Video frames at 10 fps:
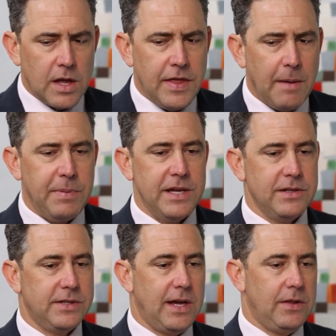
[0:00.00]
That being
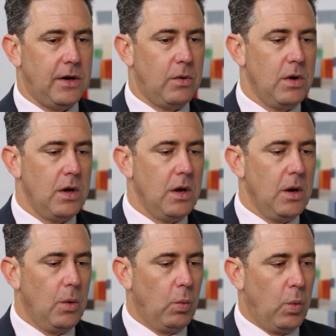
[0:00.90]
said, though,
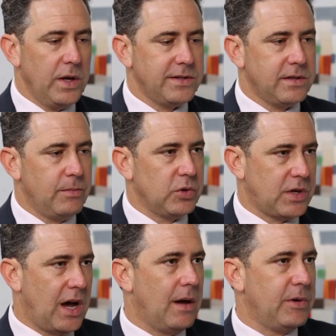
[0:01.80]
what's the most
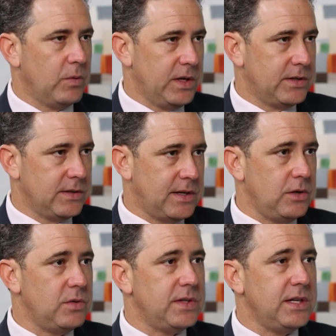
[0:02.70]
common reasons that
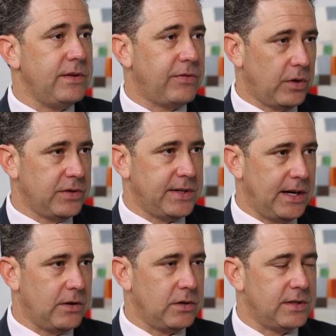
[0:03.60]
you see for a
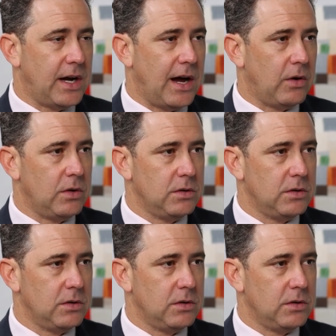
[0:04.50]
standard denial?